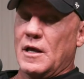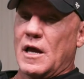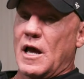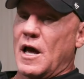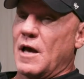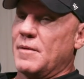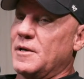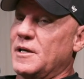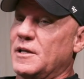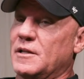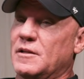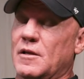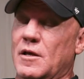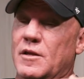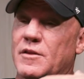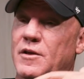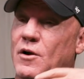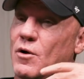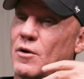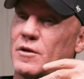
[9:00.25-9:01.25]
I mean,
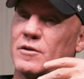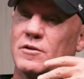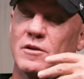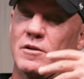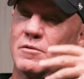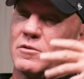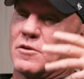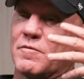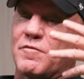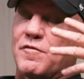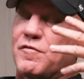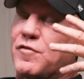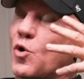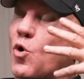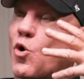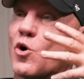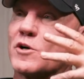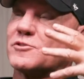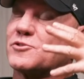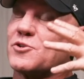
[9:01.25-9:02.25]
the
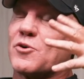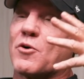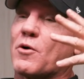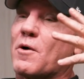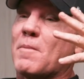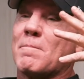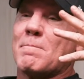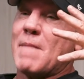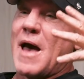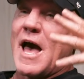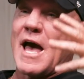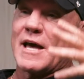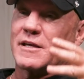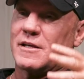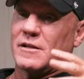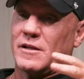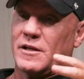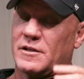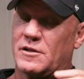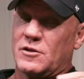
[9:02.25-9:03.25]
floors are
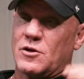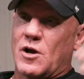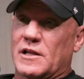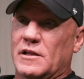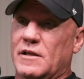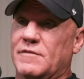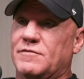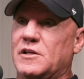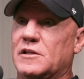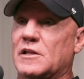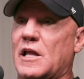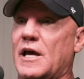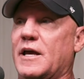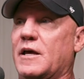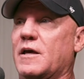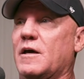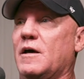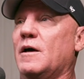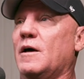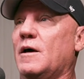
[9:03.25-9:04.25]
immaculate. I lived in
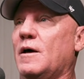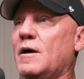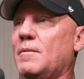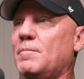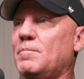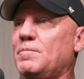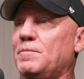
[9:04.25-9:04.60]
like a